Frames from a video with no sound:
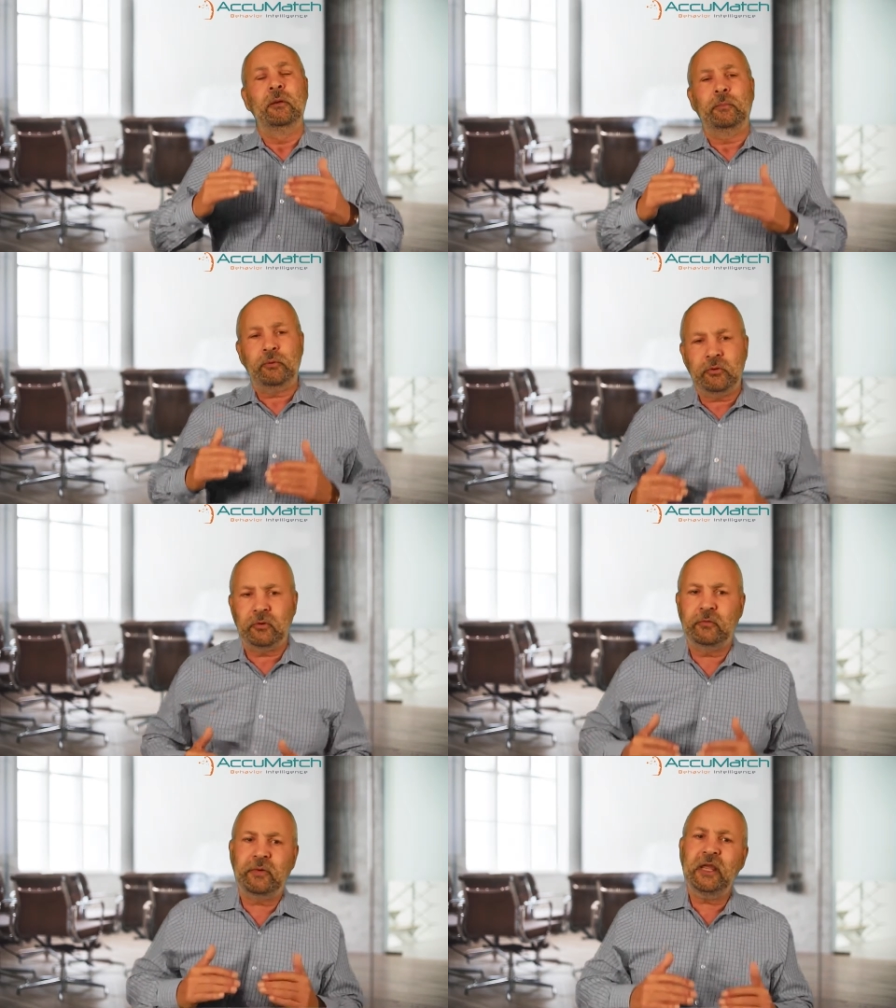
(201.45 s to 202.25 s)

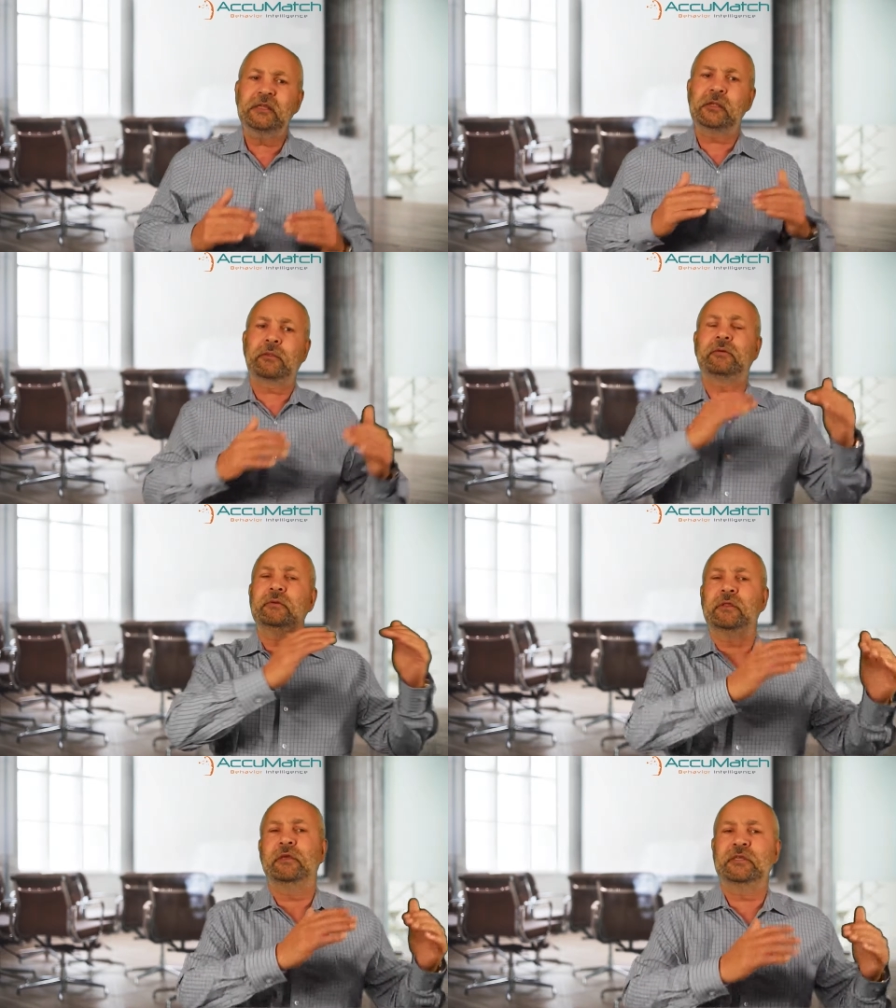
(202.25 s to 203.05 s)
progress
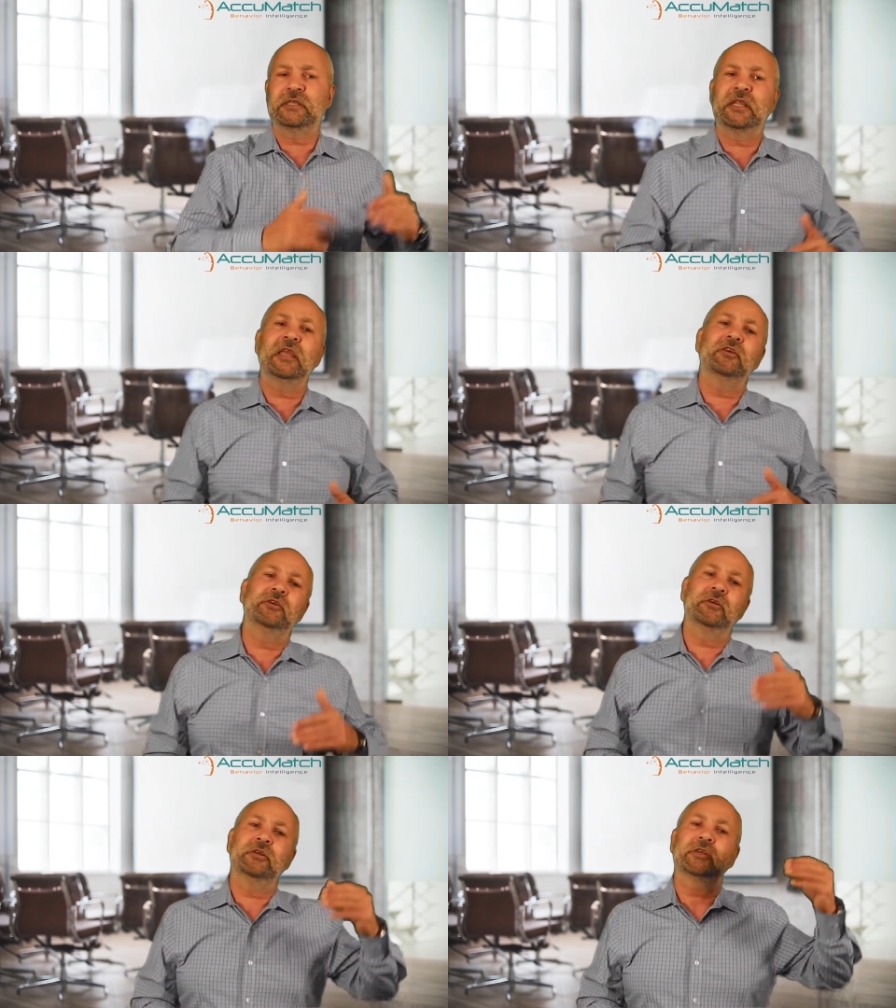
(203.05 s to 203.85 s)
through those stages